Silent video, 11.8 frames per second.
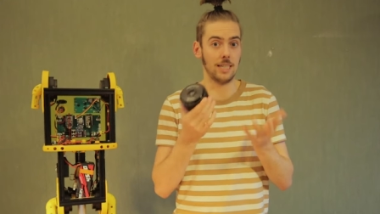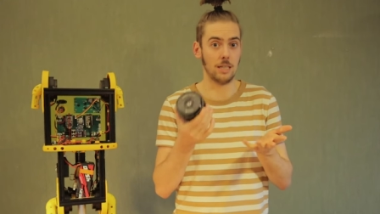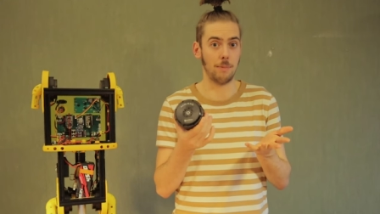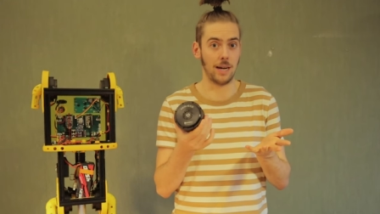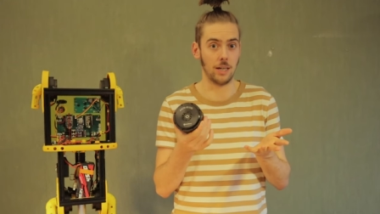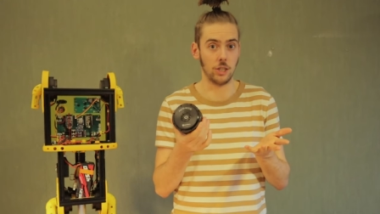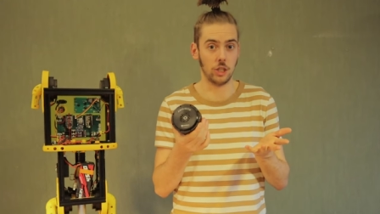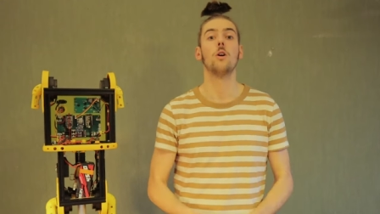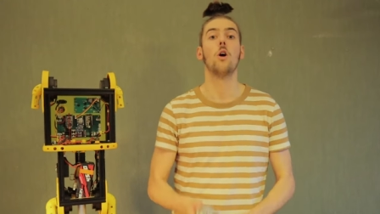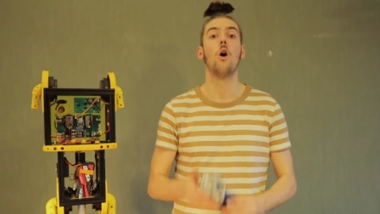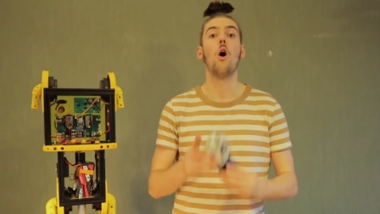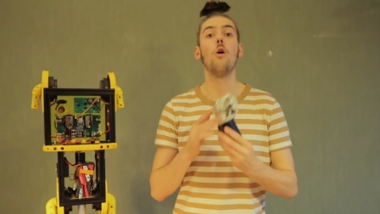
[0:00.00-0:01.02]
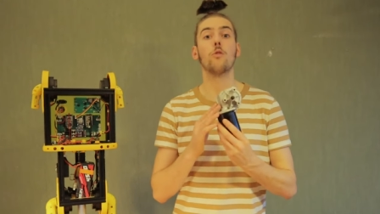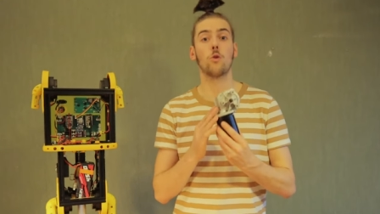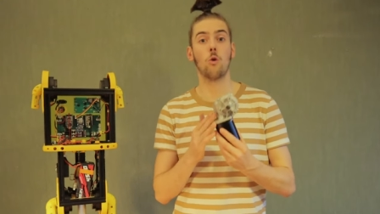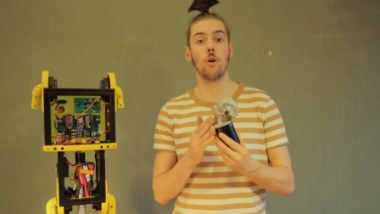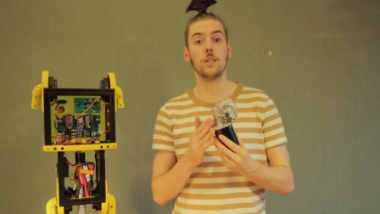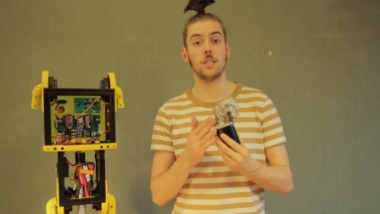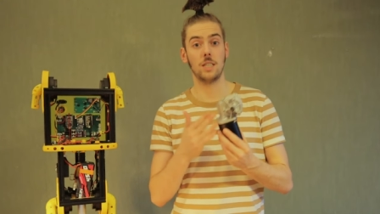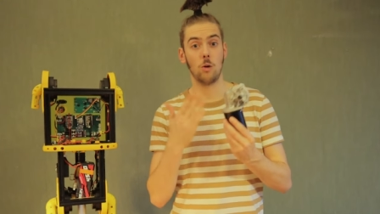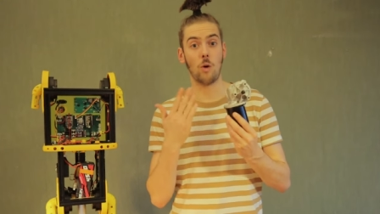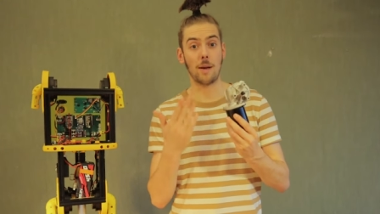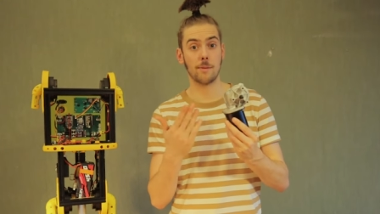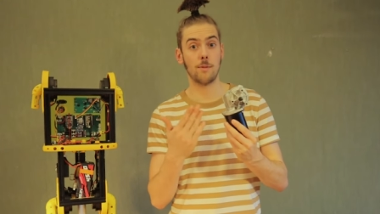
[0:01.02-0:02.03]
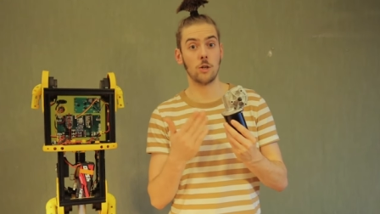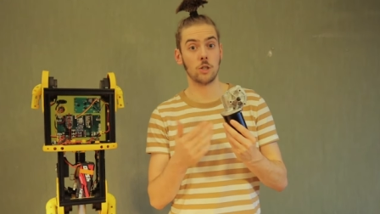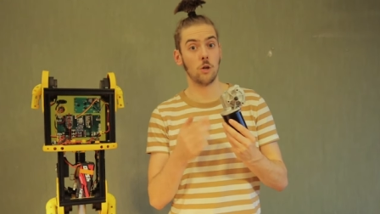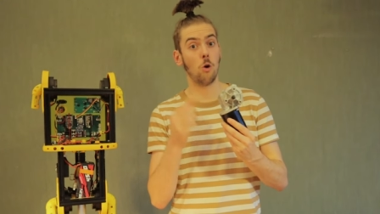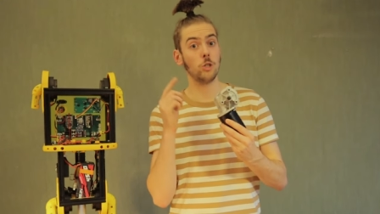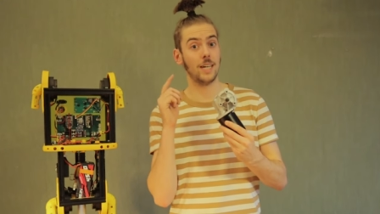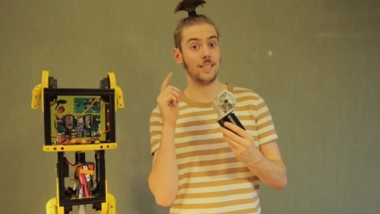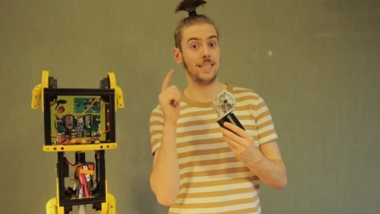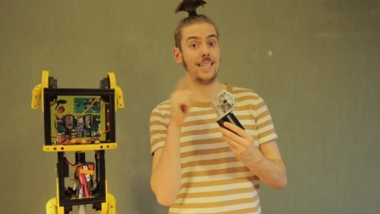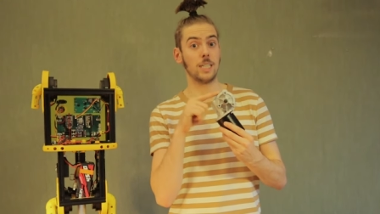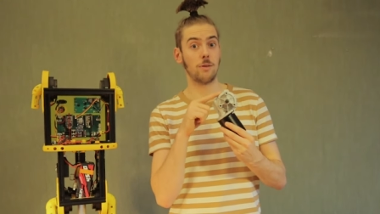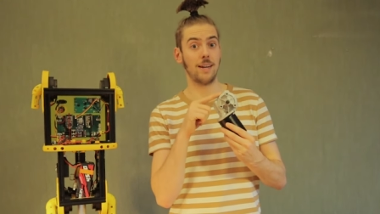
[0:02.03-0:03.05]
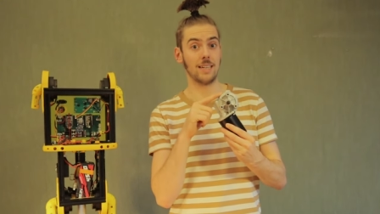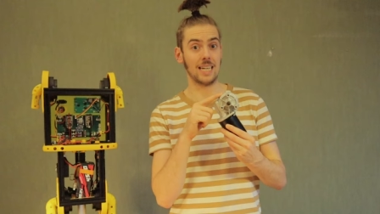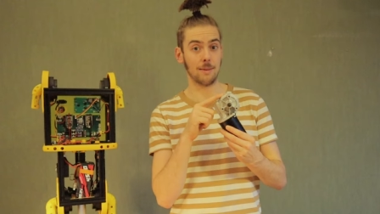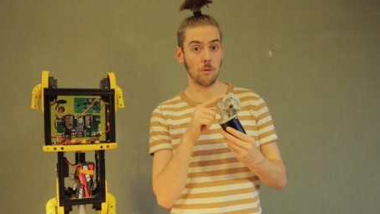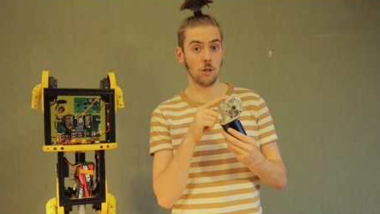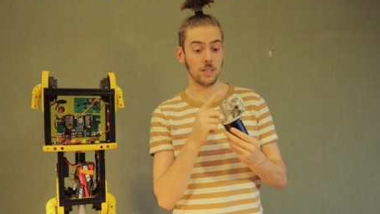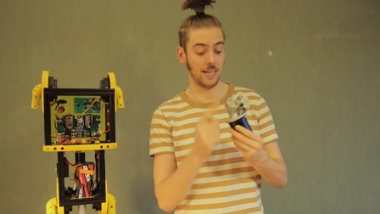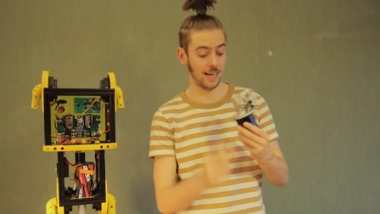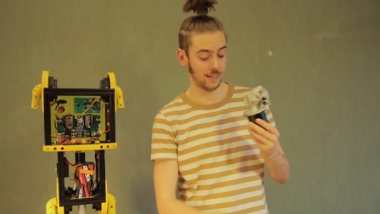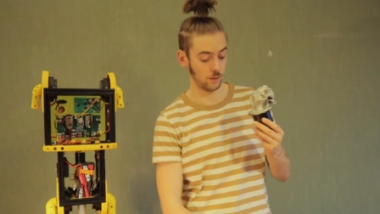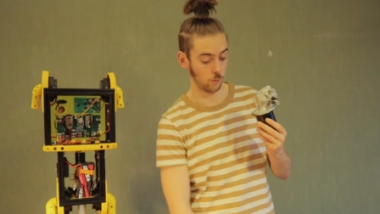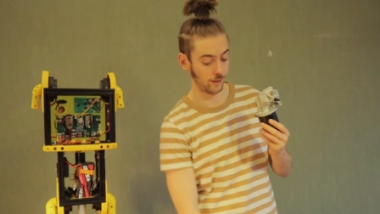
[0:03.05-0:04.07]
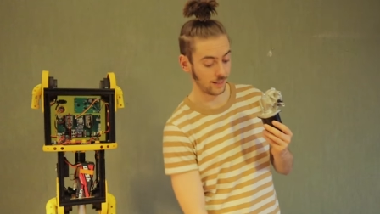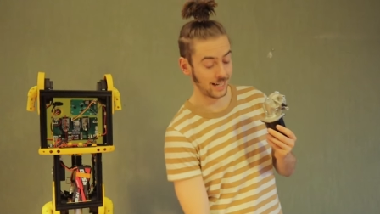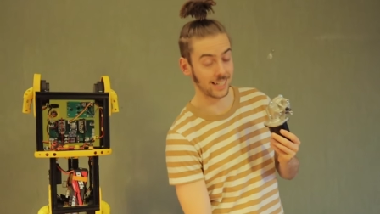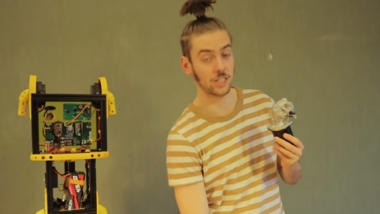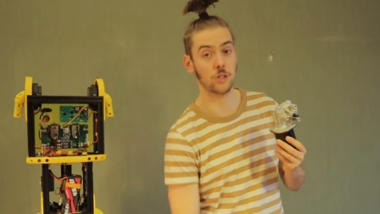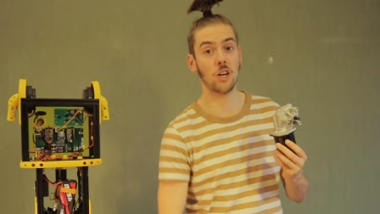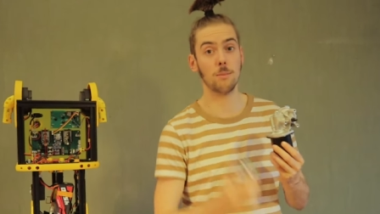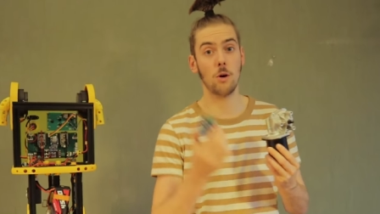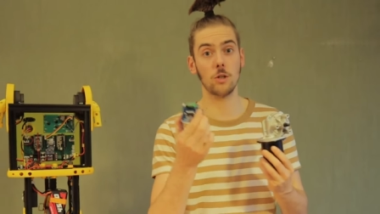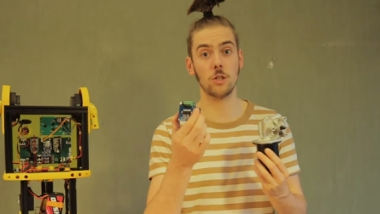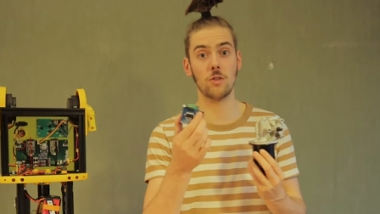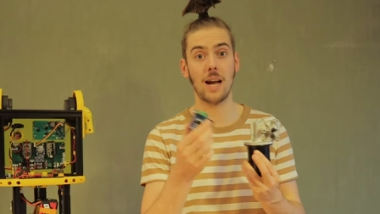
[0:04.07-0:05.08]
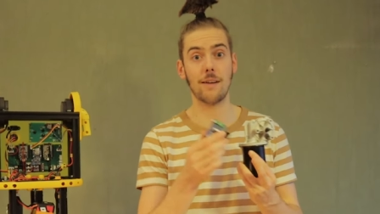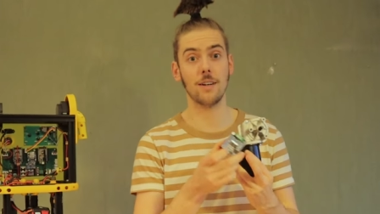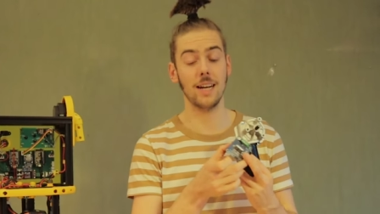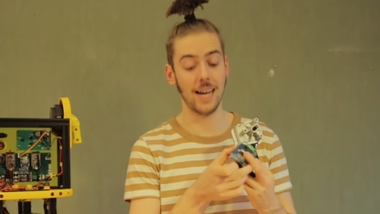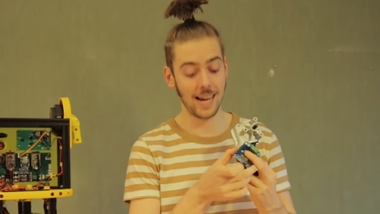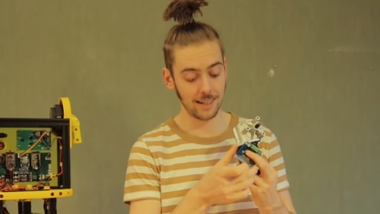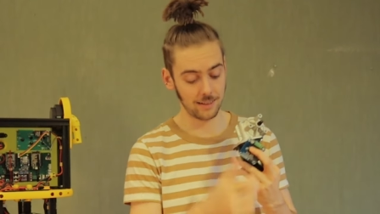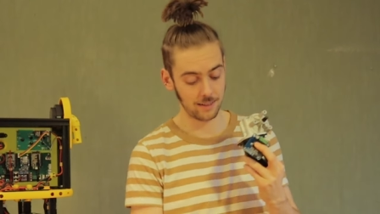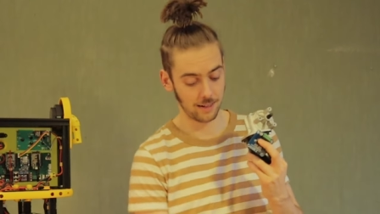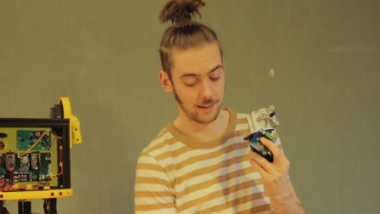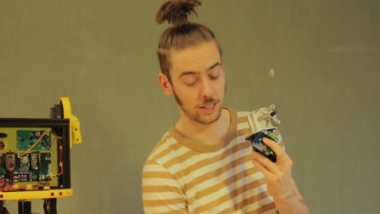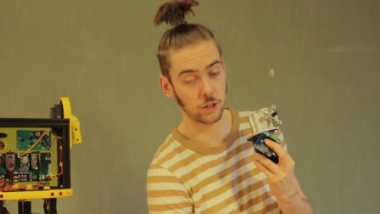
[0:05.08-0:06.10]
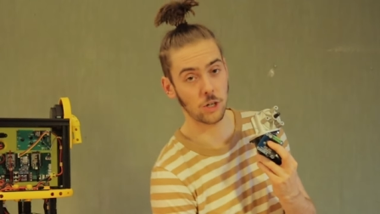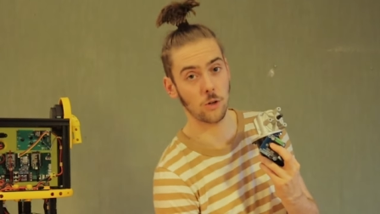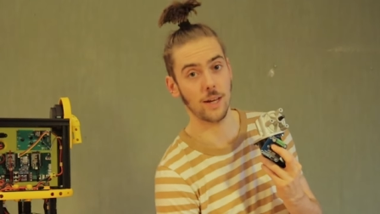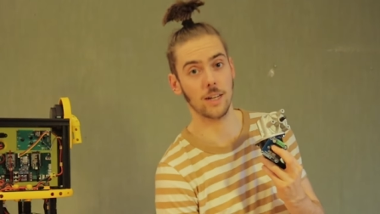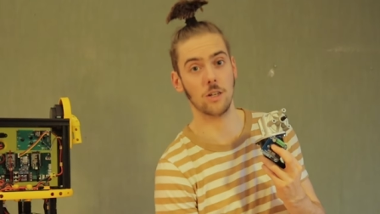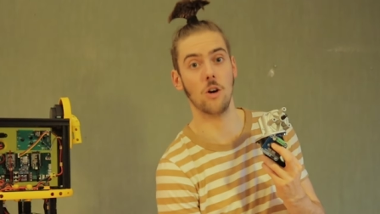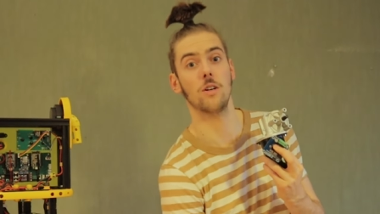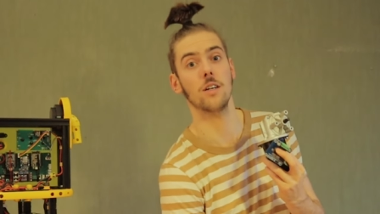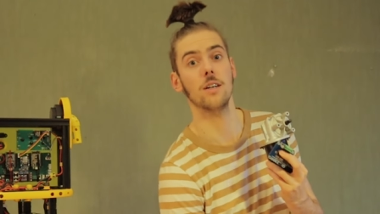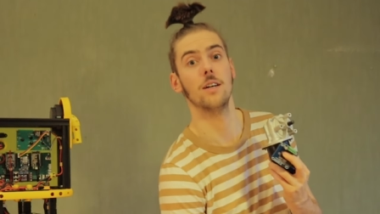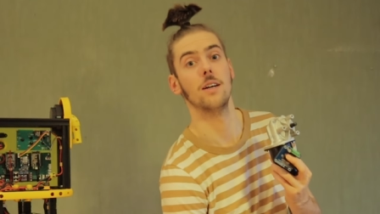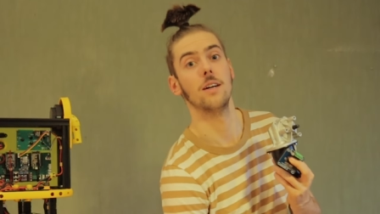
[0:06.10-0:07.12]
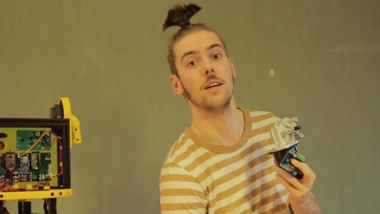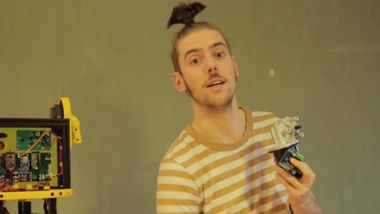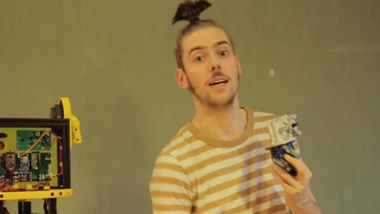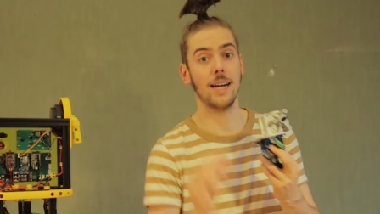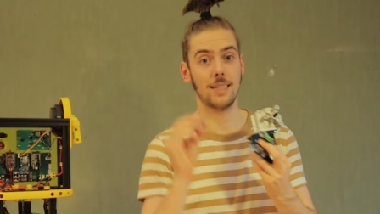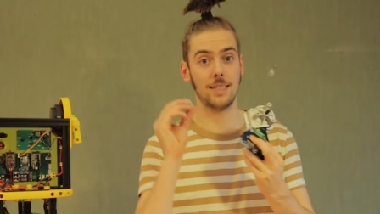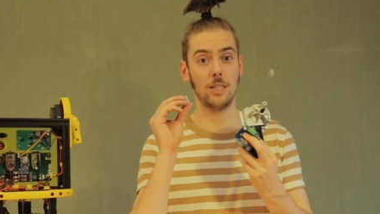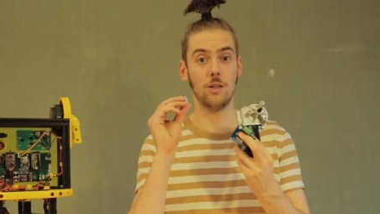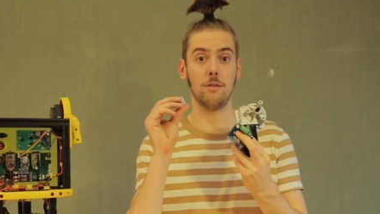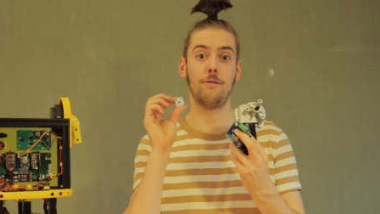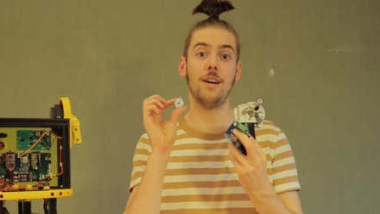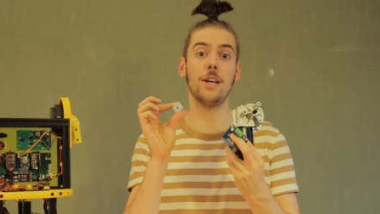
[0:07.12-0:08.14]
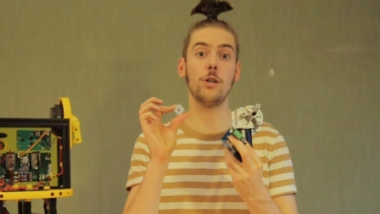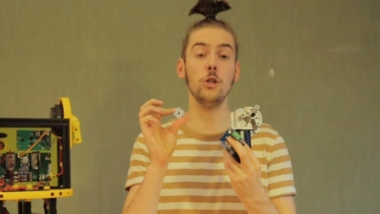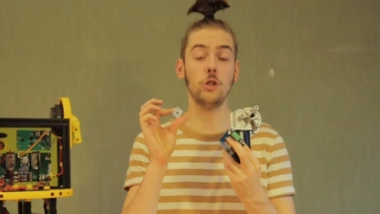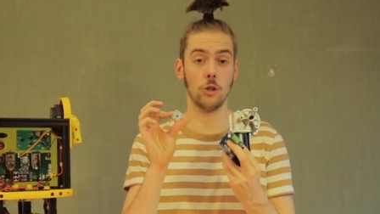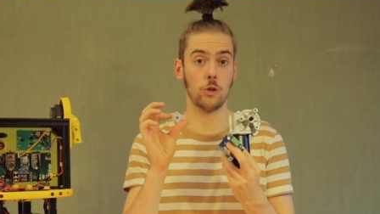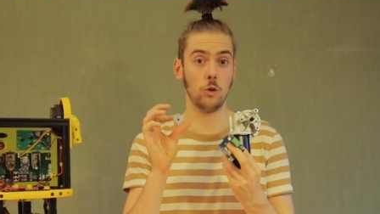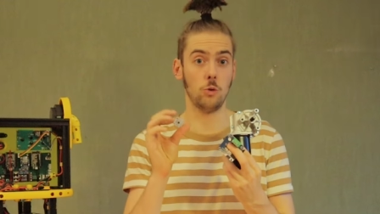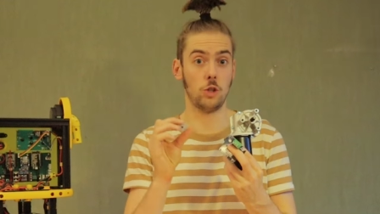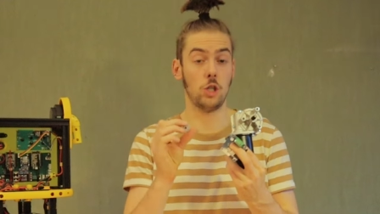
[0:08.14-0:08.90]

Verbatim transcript: neat package. Of course, a wiper motor also has an integrated gearbox and with an external motor driver and an external encoder, it's still a very useful tool.